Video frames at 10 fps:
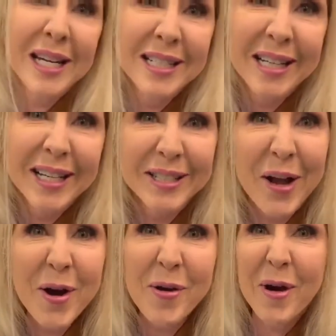
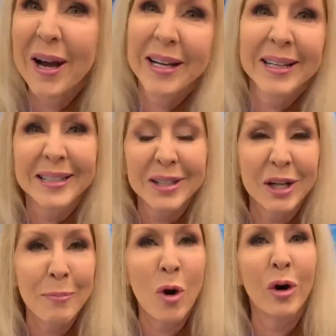trillions of
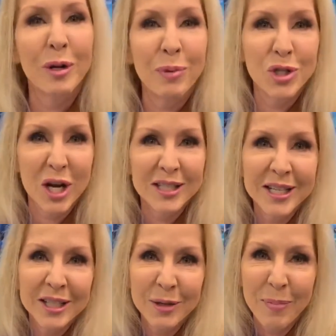dollars
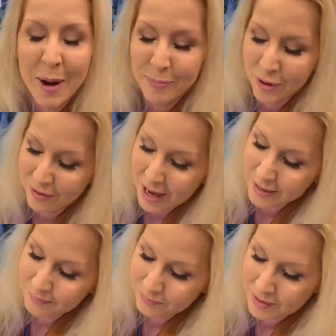into AI
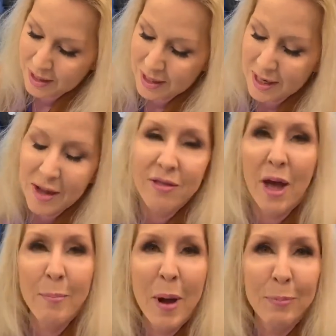every
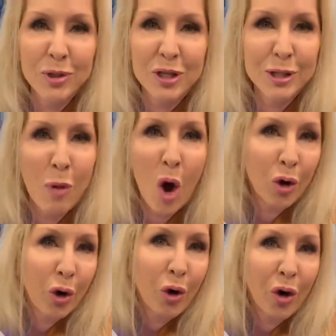single month,
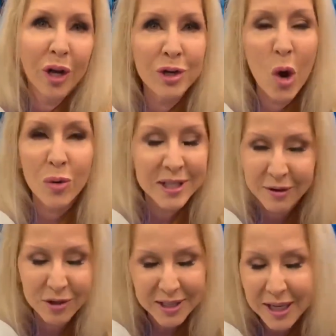every single
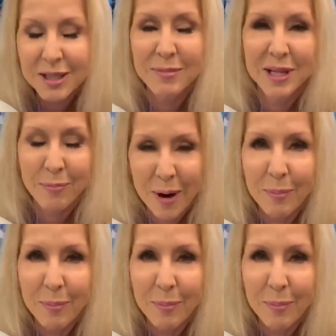year. So